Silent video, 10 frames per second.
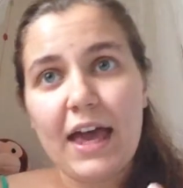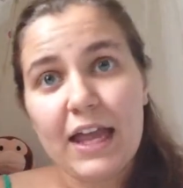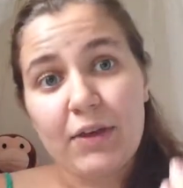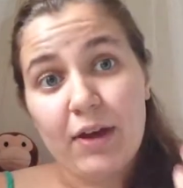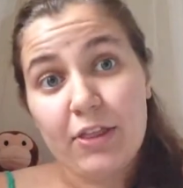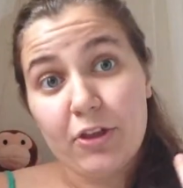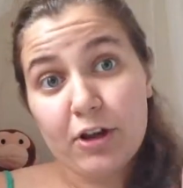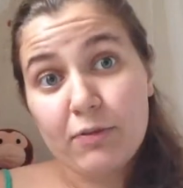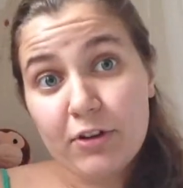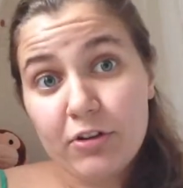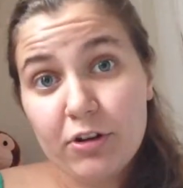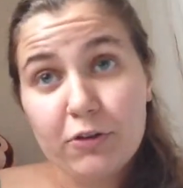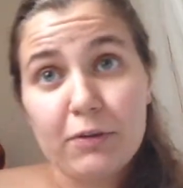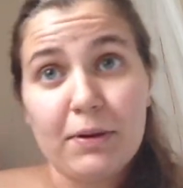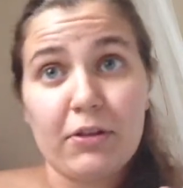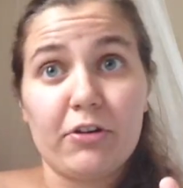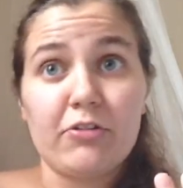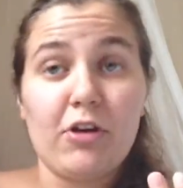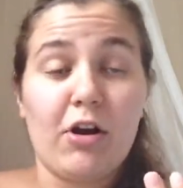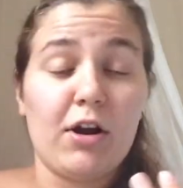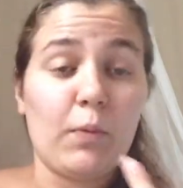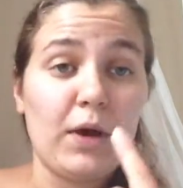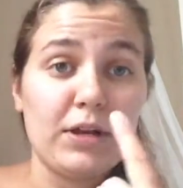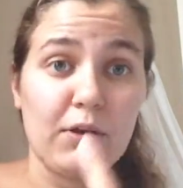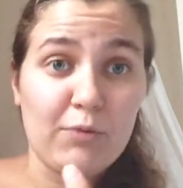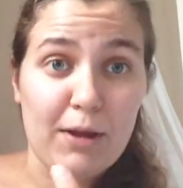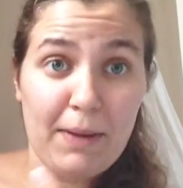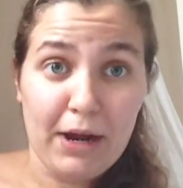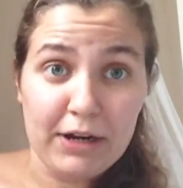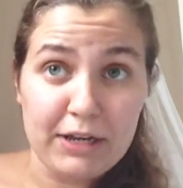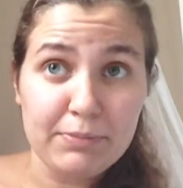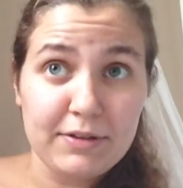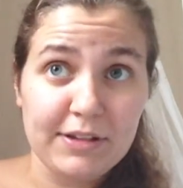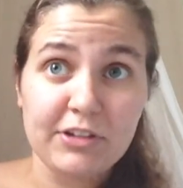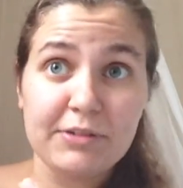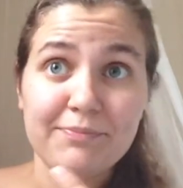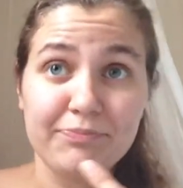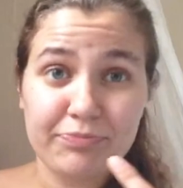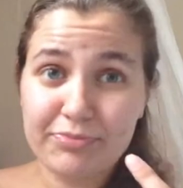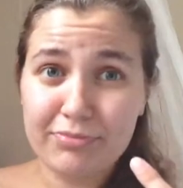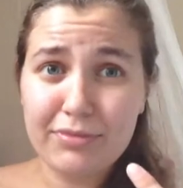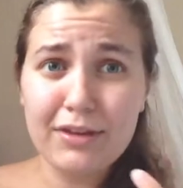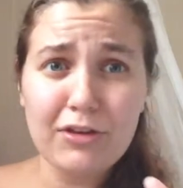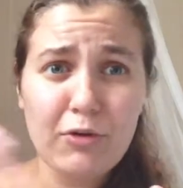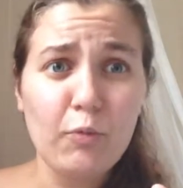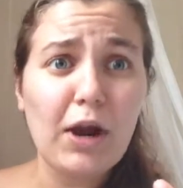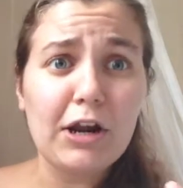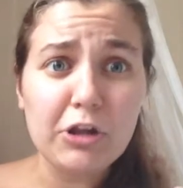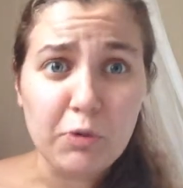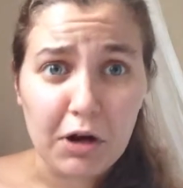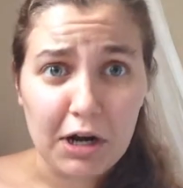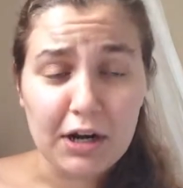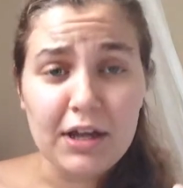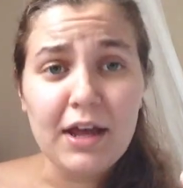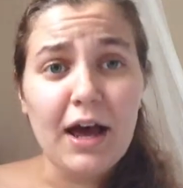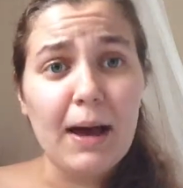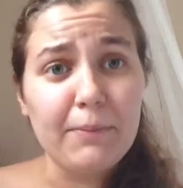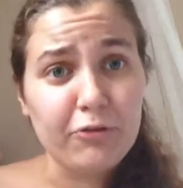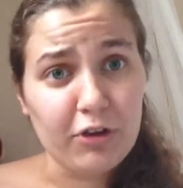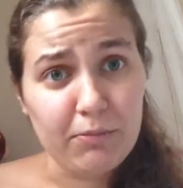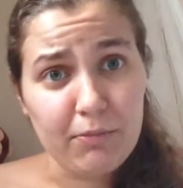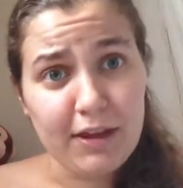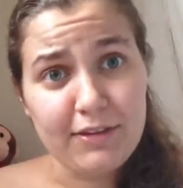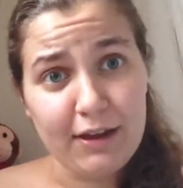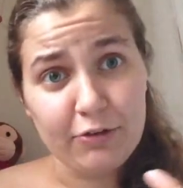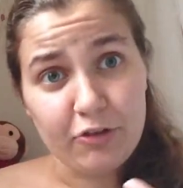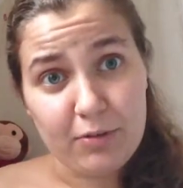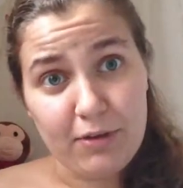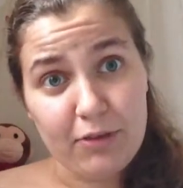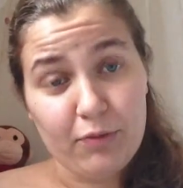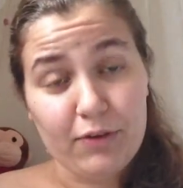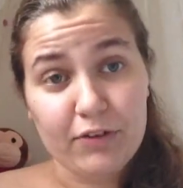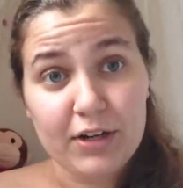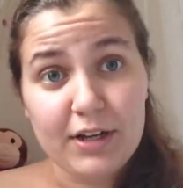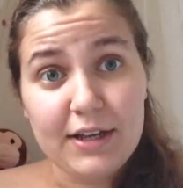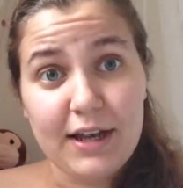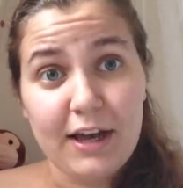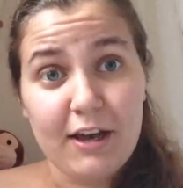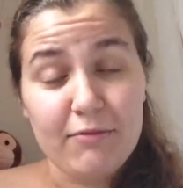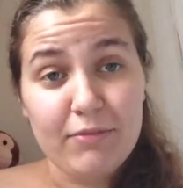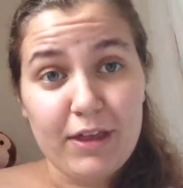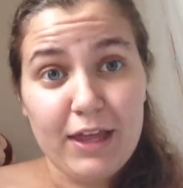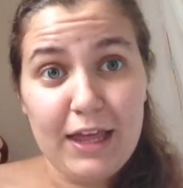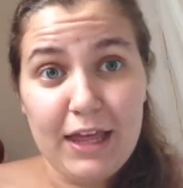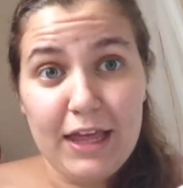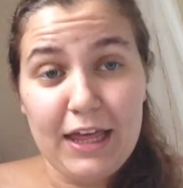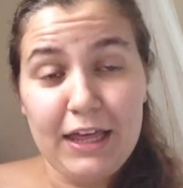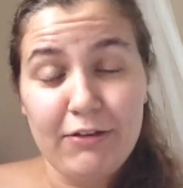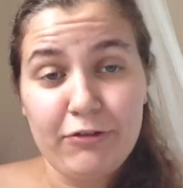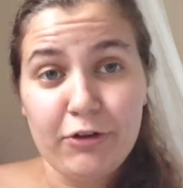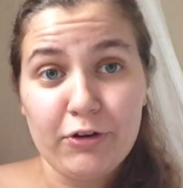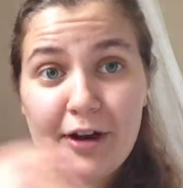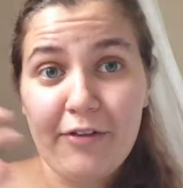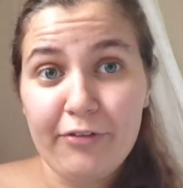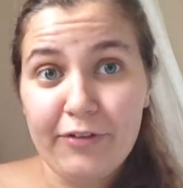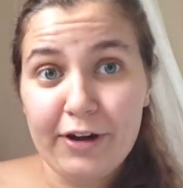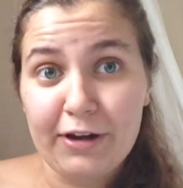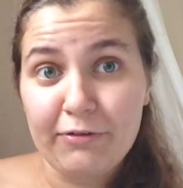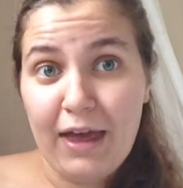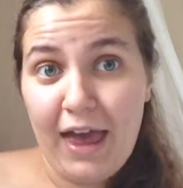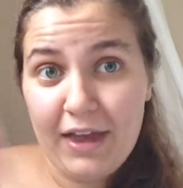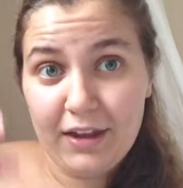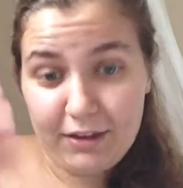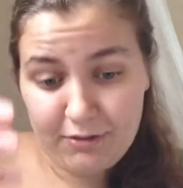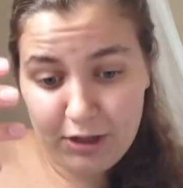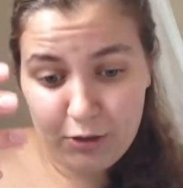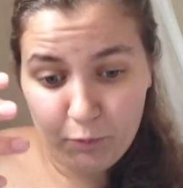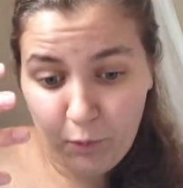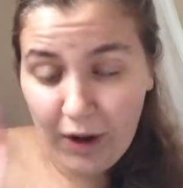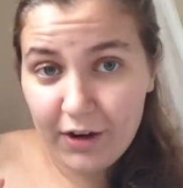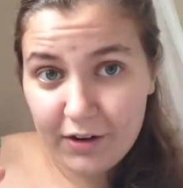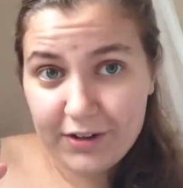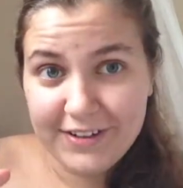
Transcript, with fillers: Anyway, their original three pillars are one riparian position, where you are, upstream and downstream in the river. Um, if you're at the very head, like you know, where